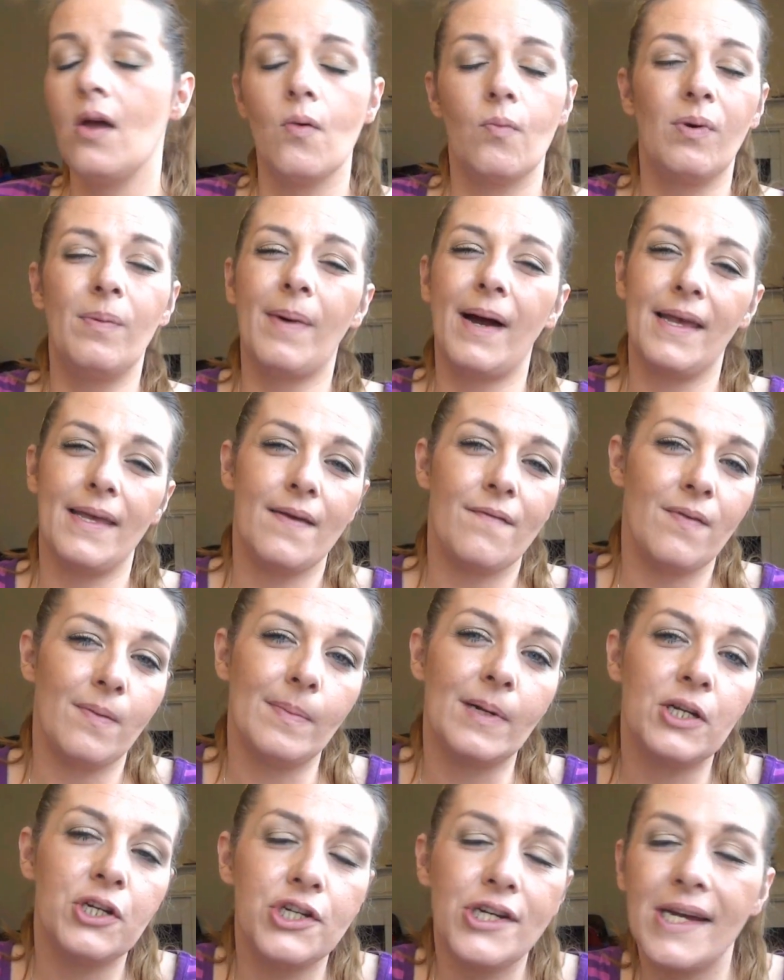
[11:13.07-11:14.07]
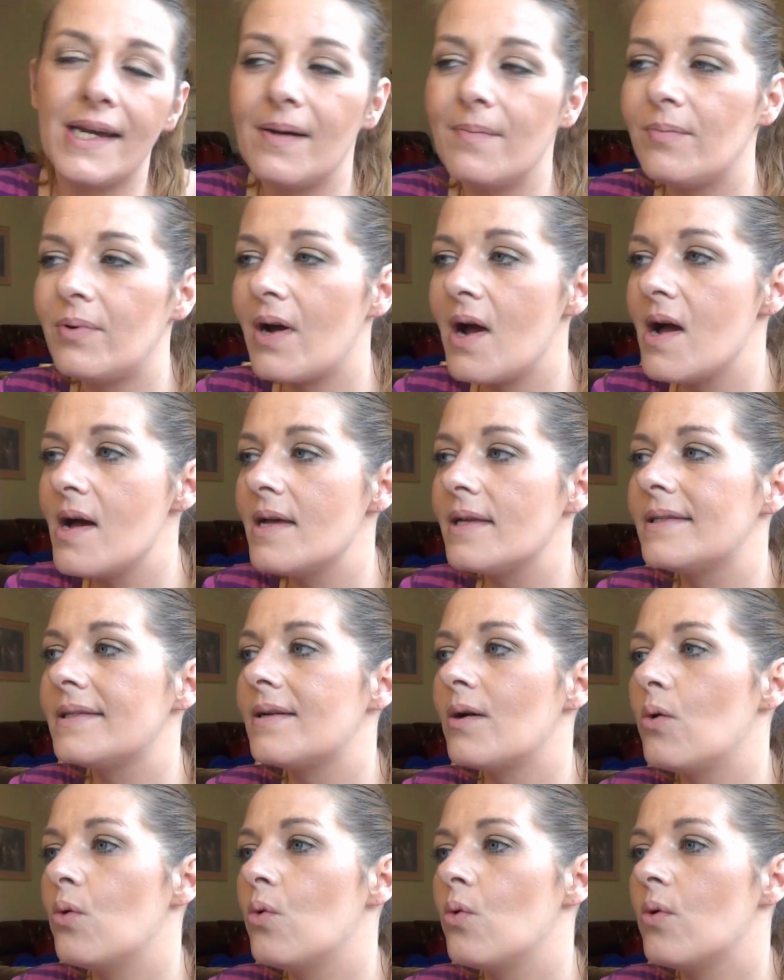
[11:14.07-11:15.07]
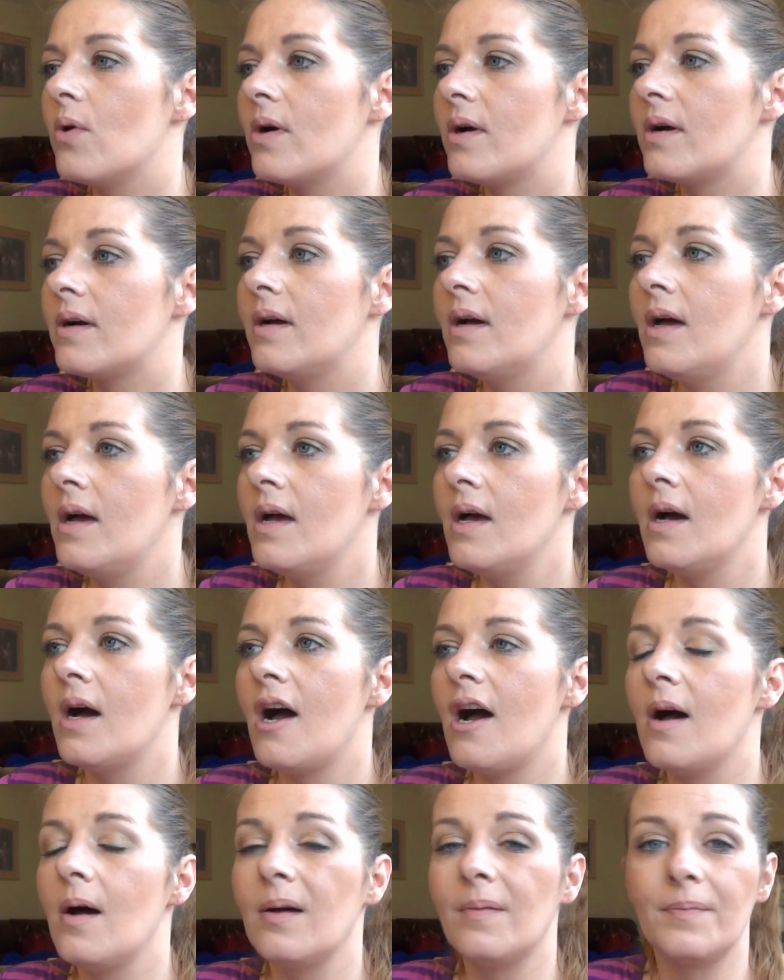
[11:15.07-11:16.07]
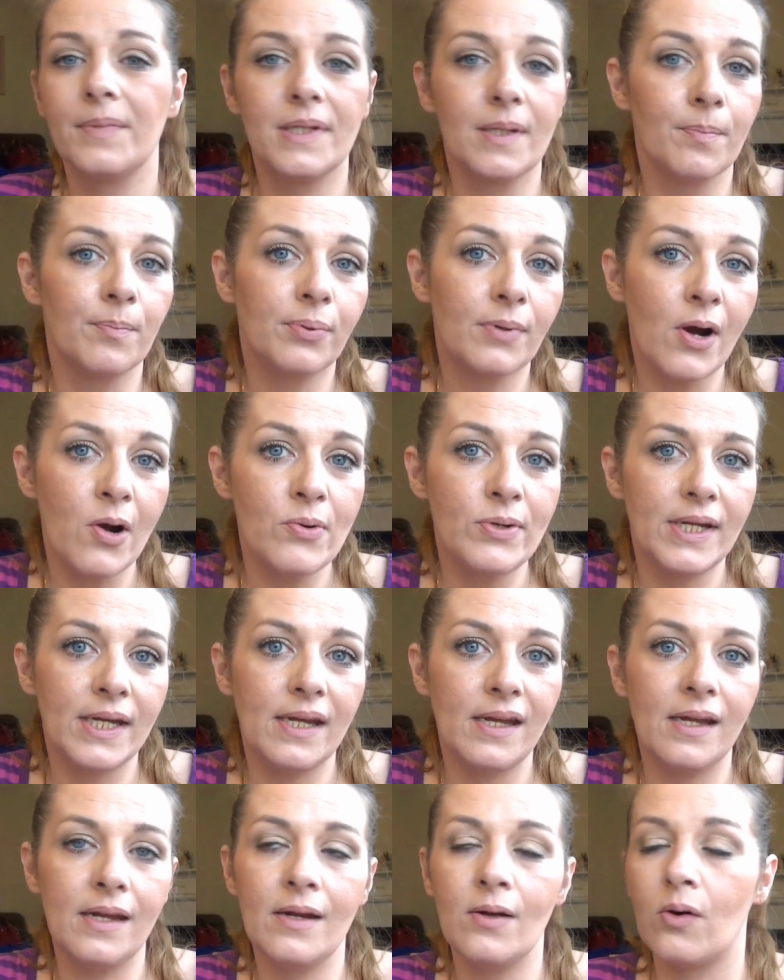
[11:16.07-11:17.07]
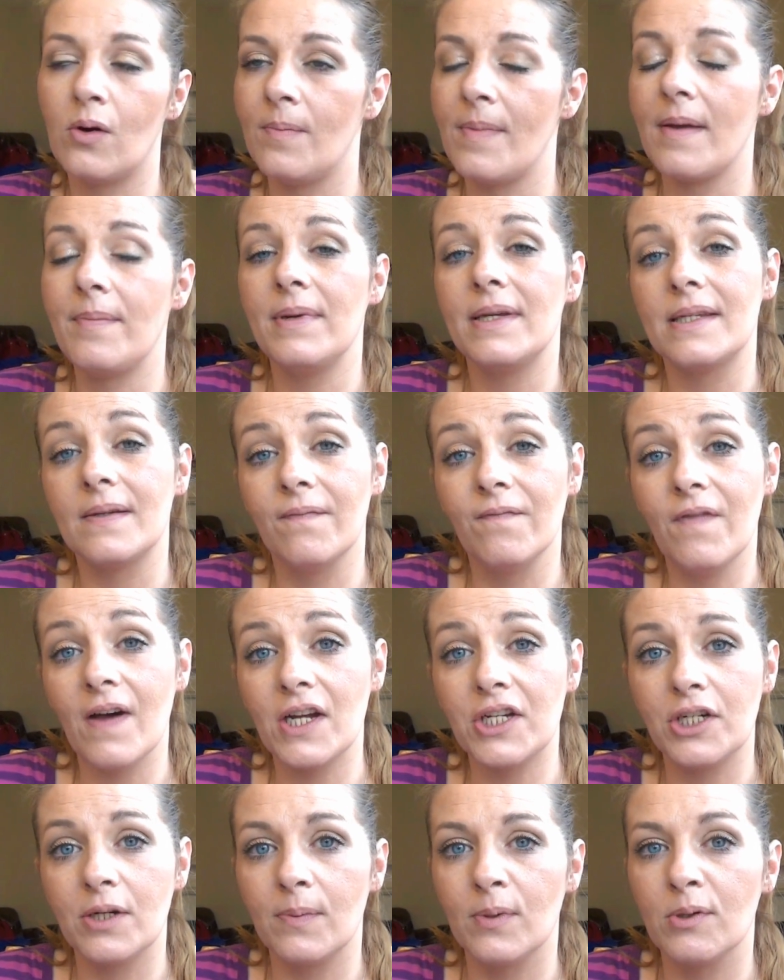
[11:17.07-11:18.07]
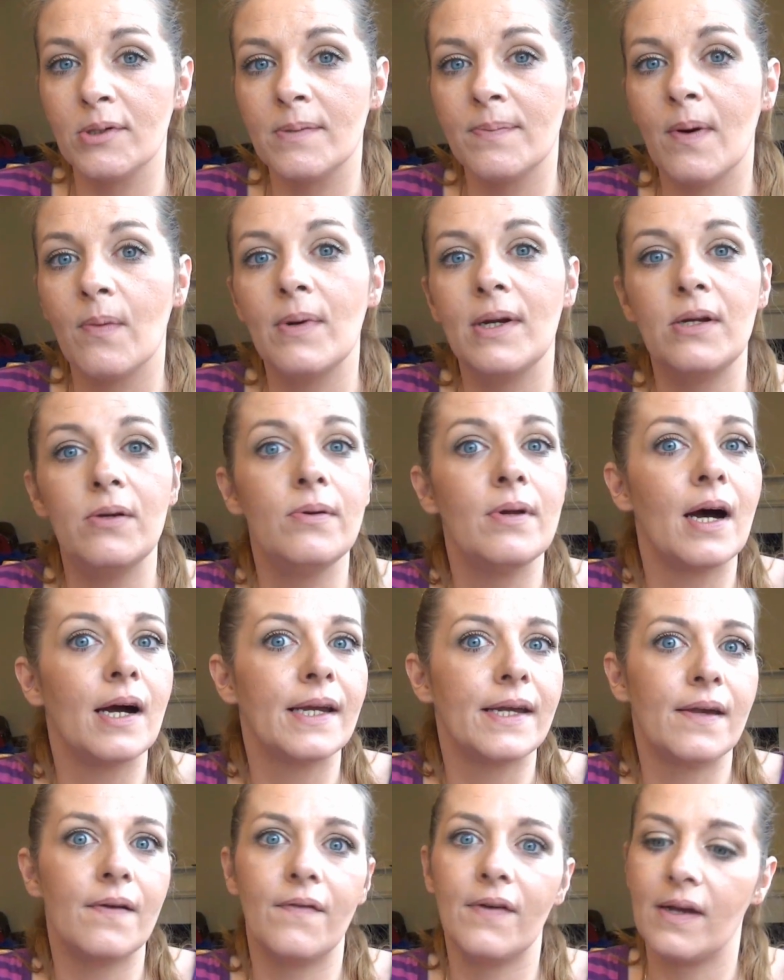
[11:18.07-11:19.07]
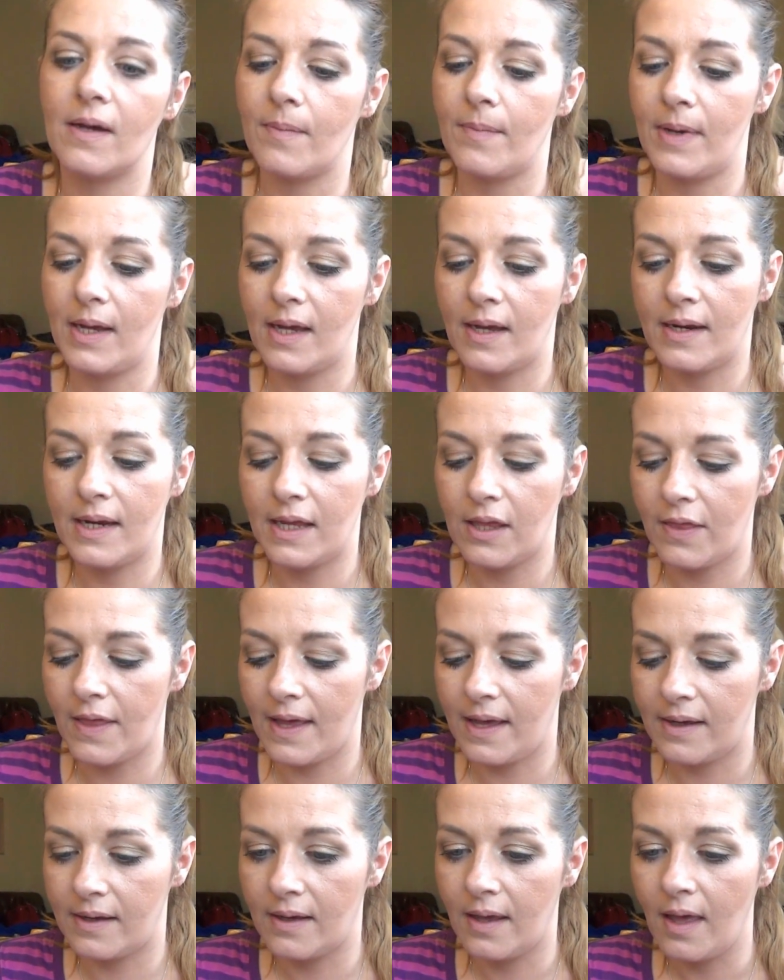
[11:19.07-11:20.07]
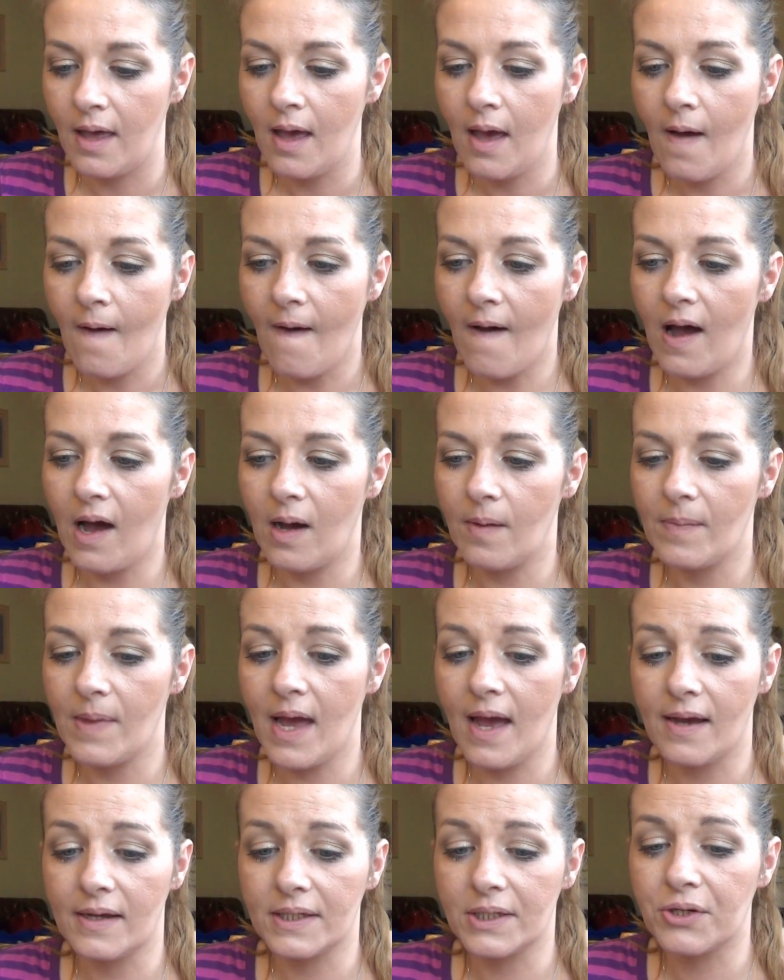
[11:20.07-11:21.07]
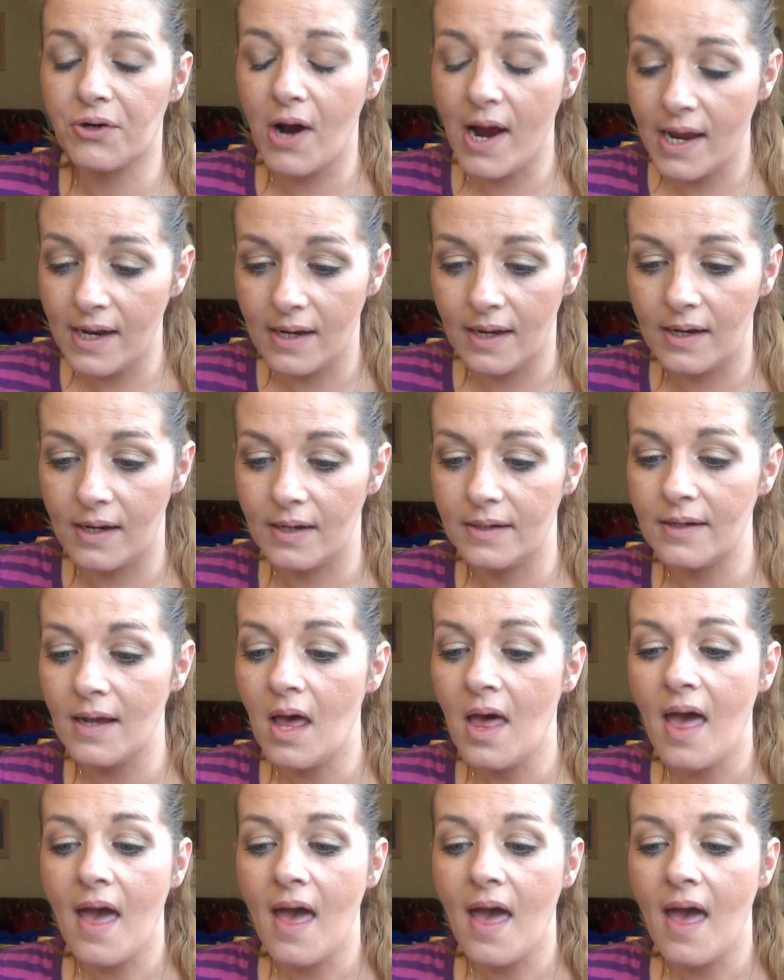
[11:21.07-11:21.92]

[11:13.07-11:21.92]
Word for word: We might give him a chicken breast or um, some protein or maybe some vegetables, but we do not give him anything um, that has grain in it.